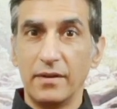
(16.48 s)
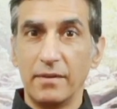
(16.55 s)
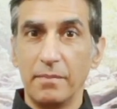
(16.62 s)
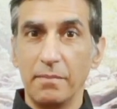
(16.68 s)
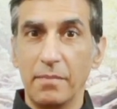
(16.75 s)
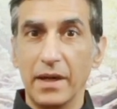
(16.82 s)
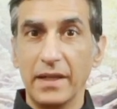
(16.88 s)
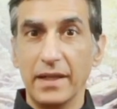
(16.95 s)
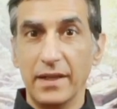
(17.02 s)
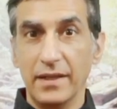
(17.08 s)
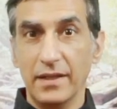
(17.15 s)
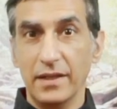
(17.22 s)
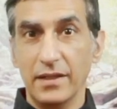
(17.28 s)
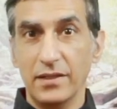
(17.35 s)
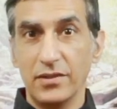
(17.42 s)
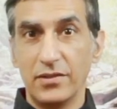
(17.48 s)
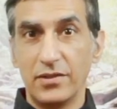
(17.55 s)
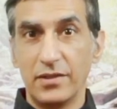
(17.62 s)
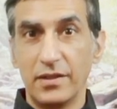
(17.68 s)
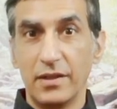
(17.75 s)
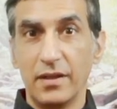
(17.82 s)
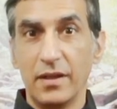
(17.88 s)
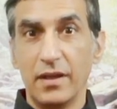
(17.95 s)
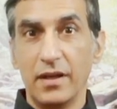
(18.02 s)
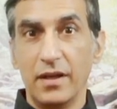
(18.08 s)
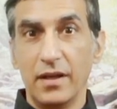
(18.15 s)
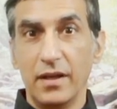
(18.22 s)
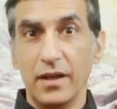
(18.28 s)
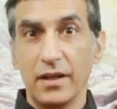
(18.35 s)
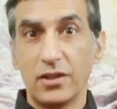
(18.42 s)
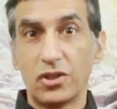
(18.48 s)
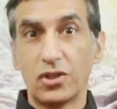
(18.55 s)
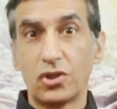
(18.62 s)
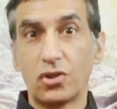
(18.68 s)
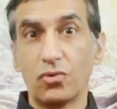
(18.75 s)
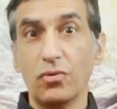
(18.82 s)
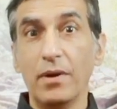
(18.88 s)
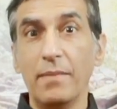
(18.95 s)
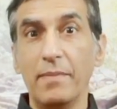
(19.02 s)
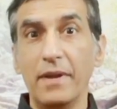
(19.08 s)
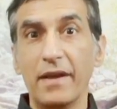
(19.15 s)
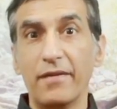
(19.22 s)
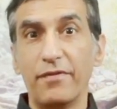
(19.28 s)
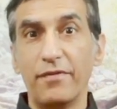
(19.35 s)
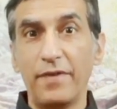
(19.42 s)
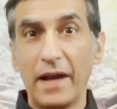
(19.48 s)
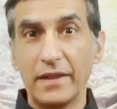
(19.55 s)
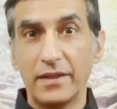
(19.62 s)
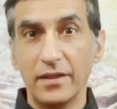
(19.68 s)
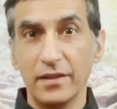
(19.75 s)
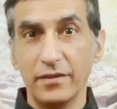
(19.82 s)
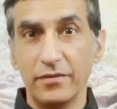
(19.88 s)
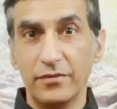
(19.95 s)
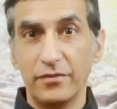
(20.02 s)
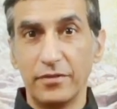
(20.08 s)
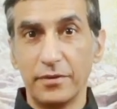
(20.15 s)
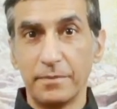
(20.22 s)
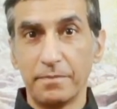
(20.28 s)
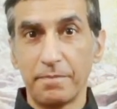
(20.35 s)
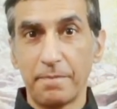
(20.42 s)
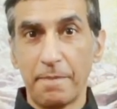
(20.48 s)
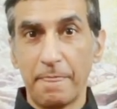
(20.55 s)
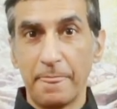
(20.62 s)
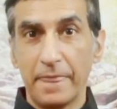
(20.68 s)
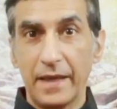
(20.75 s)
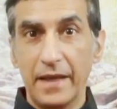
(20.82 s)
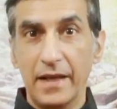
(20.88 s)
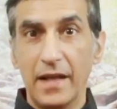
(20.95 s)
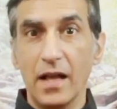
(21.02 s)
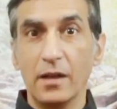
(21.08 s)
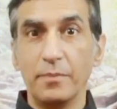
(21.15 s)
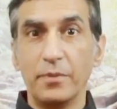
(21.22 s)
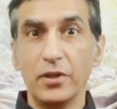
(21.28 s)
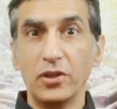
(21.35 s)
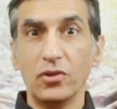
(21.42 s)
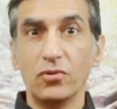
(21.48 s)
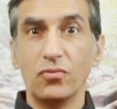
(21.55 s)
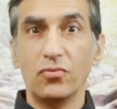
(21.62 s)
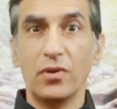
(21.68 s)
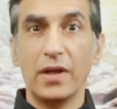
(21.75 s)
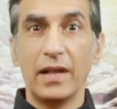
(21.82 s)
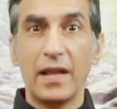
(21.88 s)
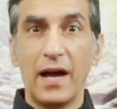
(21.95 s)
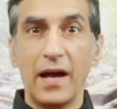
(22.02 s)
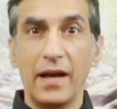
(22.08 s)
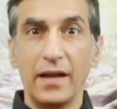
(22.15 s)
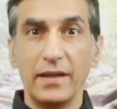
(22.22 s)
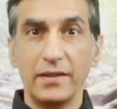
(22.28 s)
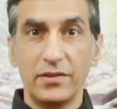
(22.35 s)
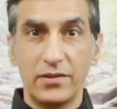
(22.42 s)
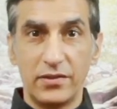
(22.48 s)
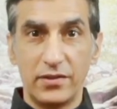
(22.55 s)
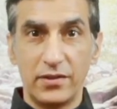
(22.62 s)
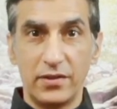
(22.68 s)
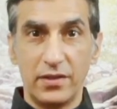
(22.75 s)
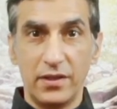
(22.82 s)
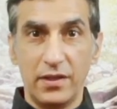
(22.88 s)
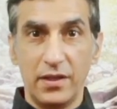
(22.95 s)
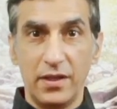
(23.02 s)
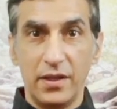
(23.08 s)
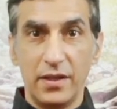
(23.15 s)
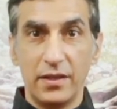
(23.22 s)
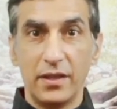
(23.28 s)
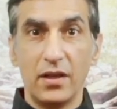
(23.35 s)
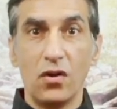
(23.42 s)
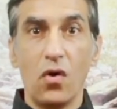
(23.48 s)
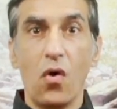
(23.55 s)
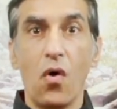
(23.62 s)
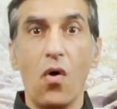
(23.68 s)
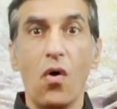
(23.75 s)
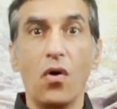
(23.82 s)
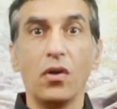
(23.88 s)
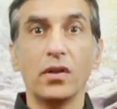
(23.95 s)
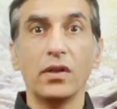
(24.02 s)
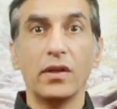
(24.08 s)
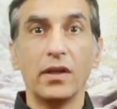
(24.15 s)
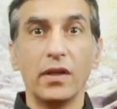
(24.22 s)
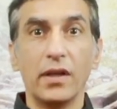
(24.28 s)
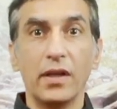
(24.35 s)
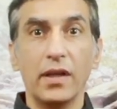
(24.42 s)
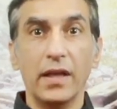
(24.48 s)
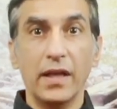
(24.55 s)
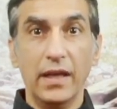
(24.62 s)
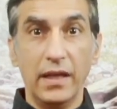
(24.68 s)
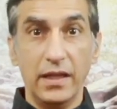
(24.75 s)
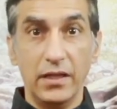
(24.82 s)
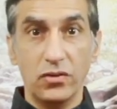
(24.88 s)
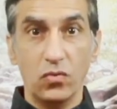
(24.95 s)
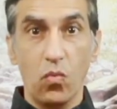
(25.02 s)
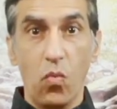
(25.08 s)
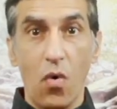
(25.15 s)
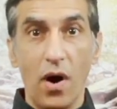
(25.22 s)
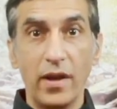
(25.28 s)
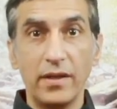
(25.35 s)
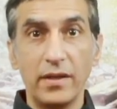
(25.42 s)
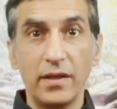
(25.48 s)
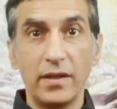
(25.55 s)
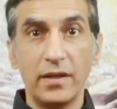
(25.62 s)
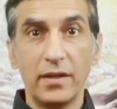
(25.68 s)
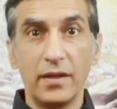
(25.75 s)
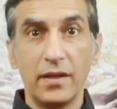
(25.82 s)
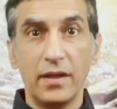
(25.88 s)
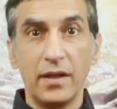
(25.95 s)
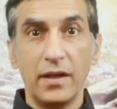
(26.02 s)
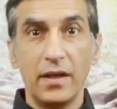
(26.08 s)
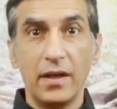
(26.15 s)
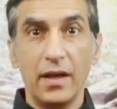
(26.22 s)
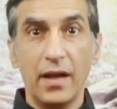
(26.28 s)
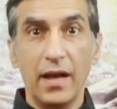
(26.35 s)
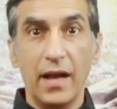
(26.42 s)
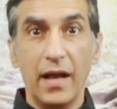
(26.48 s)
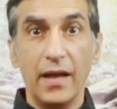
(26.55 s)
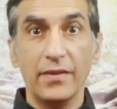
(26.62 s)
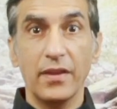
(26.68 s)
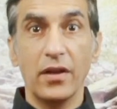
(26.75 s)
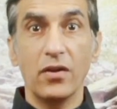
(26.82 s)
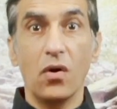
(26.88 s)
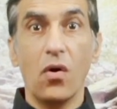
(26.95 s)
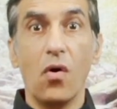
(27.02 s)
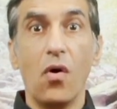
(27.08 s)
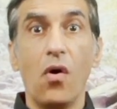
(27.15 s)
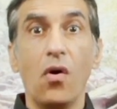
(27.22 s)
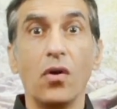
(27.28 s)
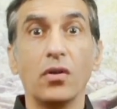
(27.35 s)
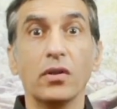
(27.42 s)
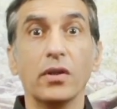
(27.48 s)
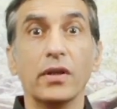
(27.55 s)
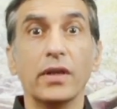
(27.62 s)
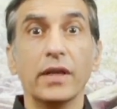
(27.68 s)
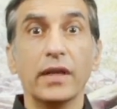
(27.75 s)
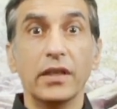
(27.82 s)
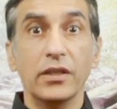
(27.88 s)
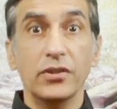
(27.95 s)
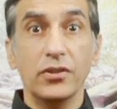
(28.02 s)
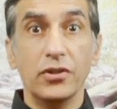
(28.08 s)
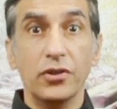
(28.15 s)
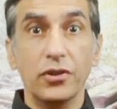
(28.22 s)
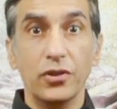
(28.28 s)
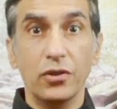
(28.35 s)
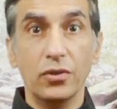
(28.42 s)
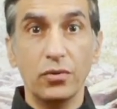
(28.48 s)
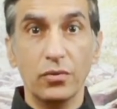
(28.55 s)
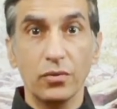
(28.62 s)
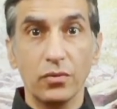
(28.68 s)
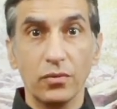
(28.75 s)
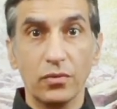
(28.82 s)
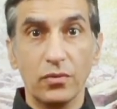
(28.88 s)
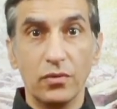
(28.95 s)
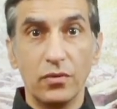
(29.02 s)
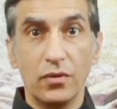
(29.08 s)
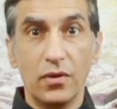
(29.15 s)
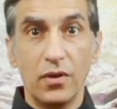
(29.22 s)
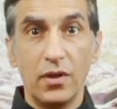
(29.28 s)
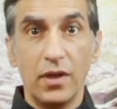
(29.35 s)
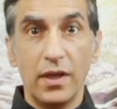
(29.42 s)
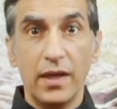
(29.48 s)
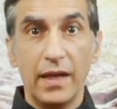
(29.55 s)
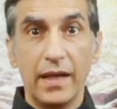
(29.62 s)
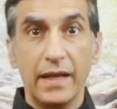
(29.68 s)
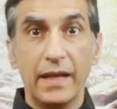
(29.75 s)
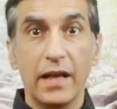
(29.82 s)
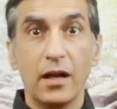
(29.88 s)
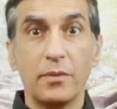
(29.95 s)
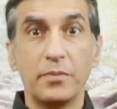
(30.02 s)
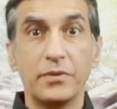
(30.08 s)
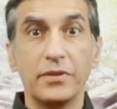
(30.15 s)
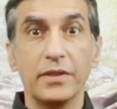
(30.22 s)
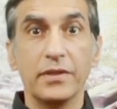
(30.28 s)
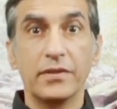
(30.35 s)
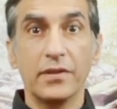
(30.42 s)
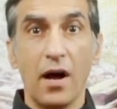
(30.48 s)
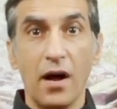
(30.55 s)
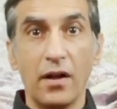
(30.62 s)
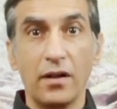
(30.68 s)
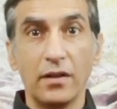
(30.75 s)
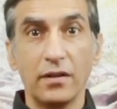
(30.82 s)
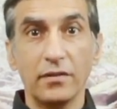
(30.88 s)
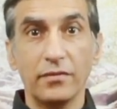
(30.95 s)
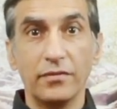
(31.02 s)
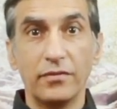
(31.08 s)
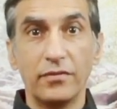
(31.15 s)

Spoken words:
but it is extremely effective in helping you realize that all is one and that all is you. It helps dissolve